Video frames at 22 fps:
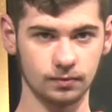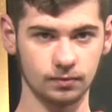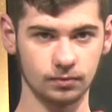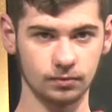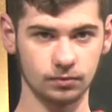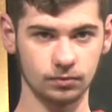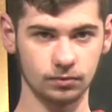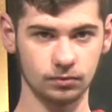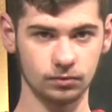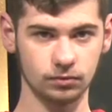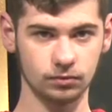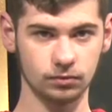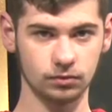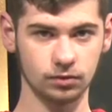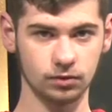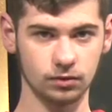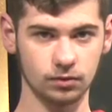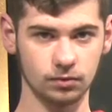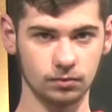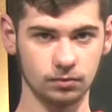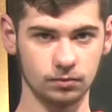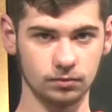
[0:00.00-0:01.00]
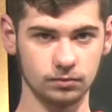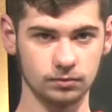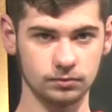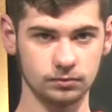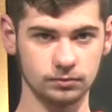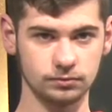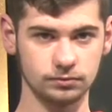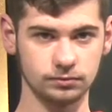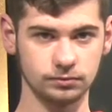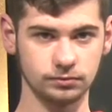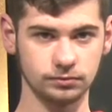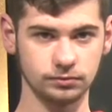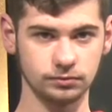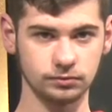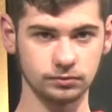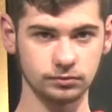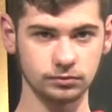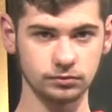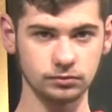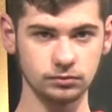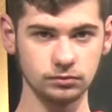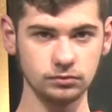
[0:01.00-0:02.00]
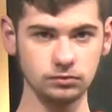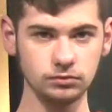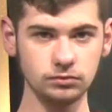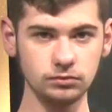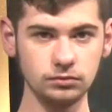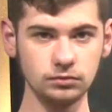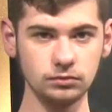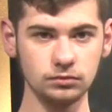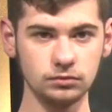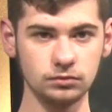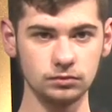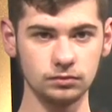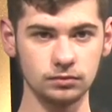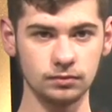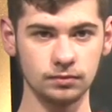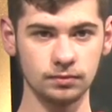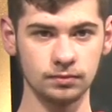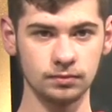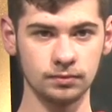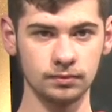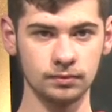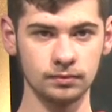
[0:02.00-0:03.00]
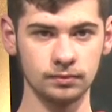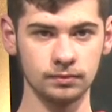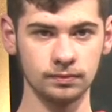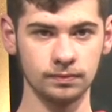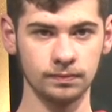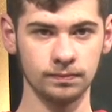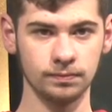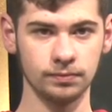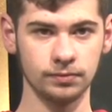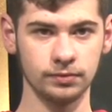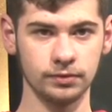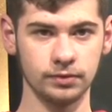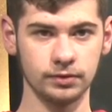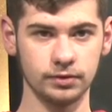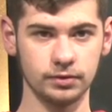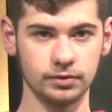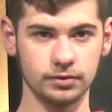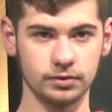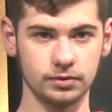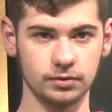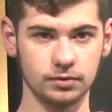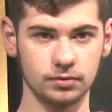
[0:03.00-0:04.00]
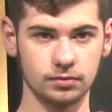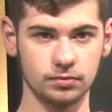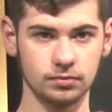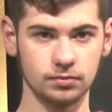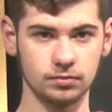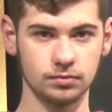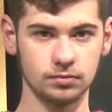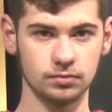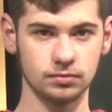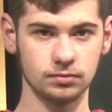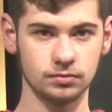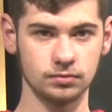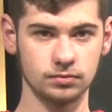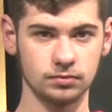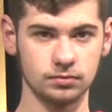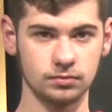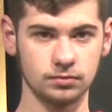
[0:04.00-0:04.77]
[no speech]